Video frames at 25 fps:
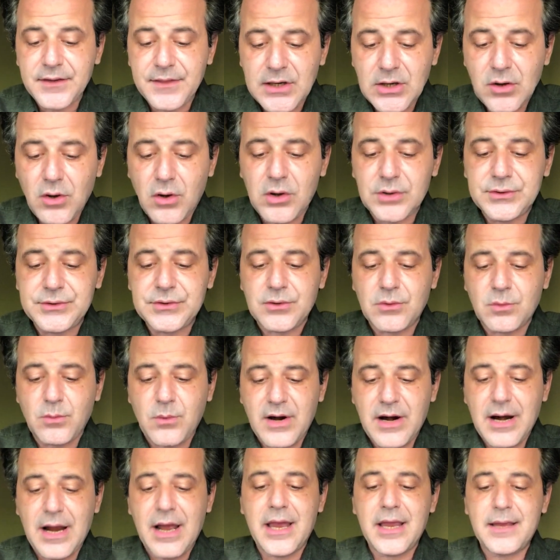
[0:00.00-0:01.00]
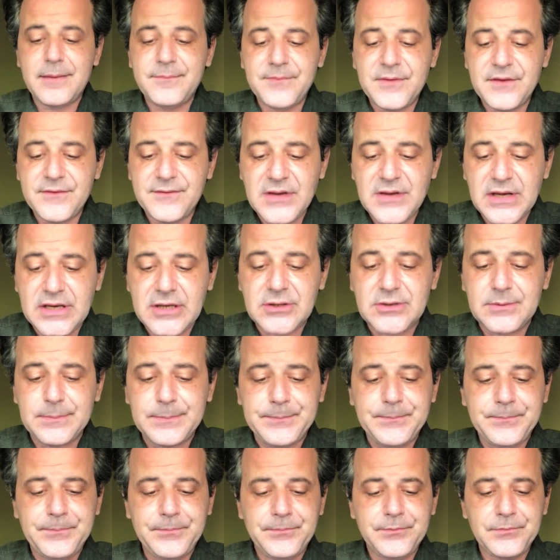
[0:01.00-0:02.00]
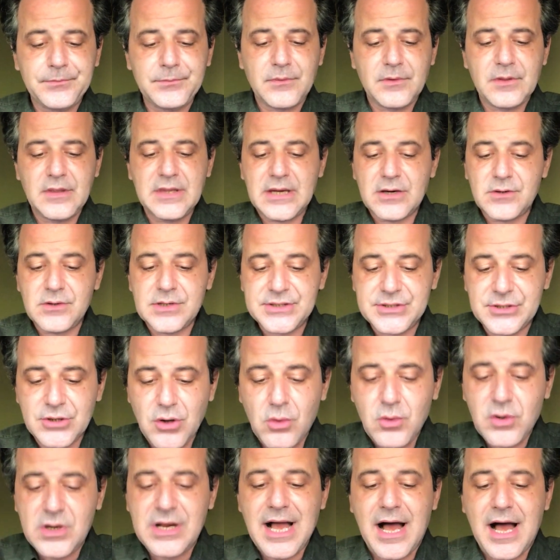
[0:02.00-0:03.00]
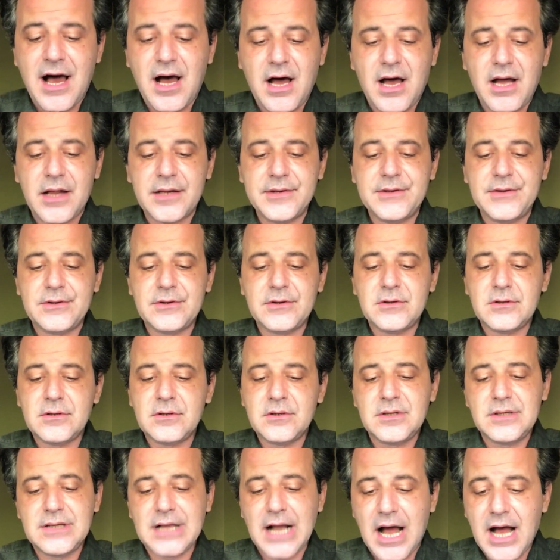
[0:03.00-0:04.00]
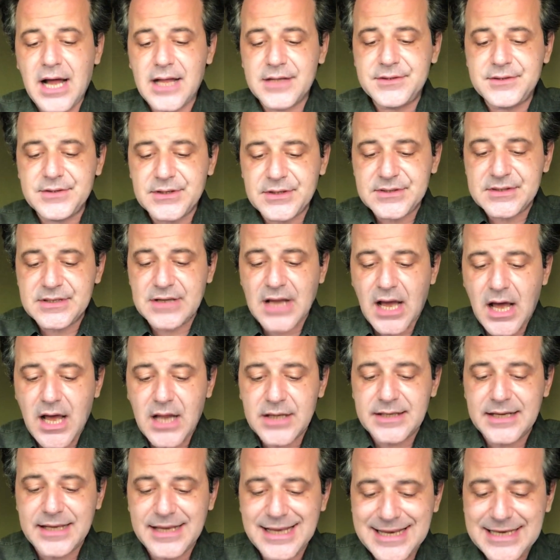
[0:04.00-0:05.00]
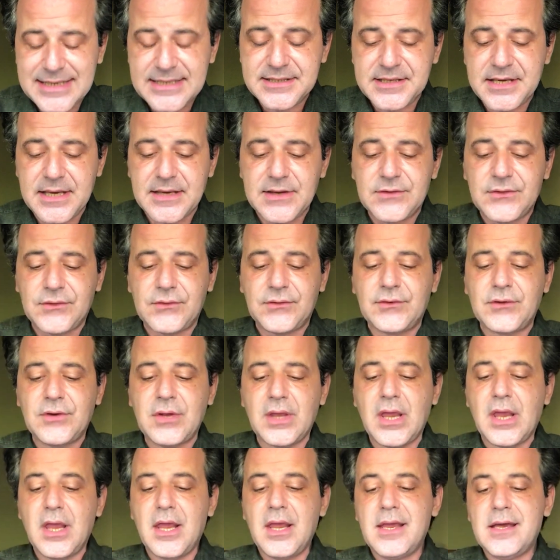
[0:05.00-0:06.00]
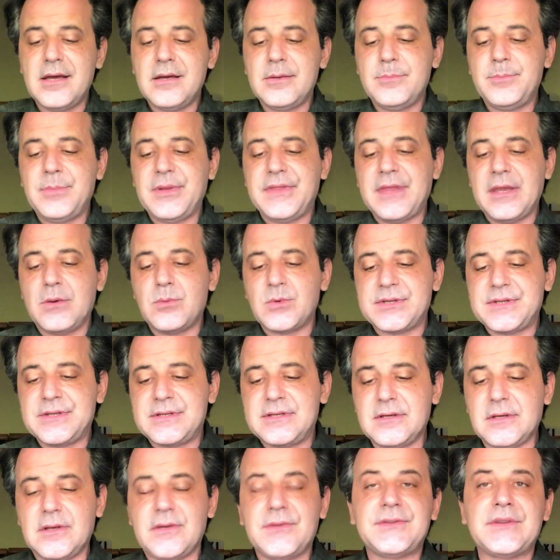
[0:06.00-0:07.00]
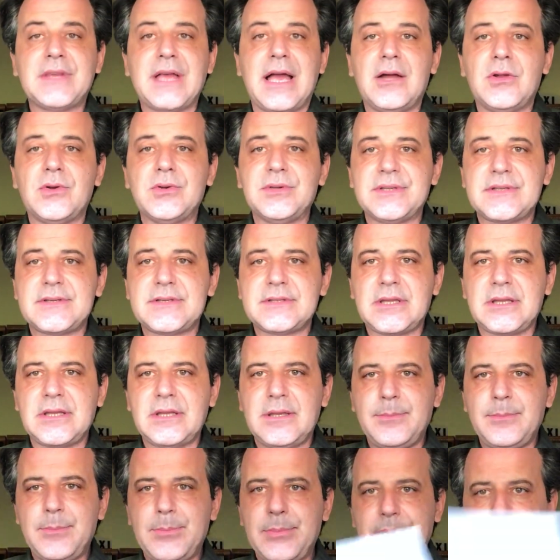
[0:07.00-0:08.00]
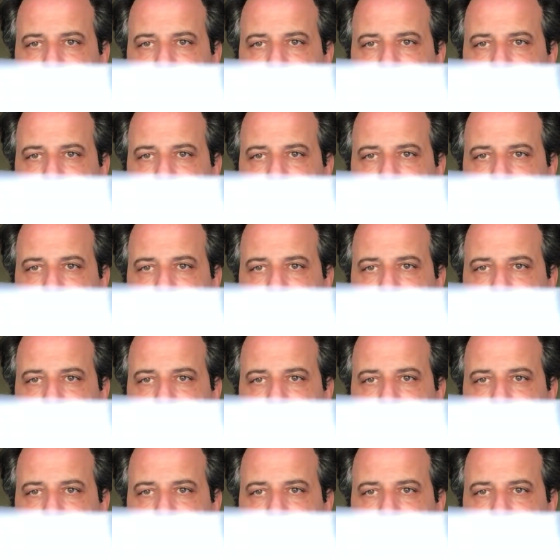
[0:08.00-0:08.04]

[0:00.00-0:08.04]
on the altar where I am the victim. There is no God. God does not exist. But they were still sound asleep.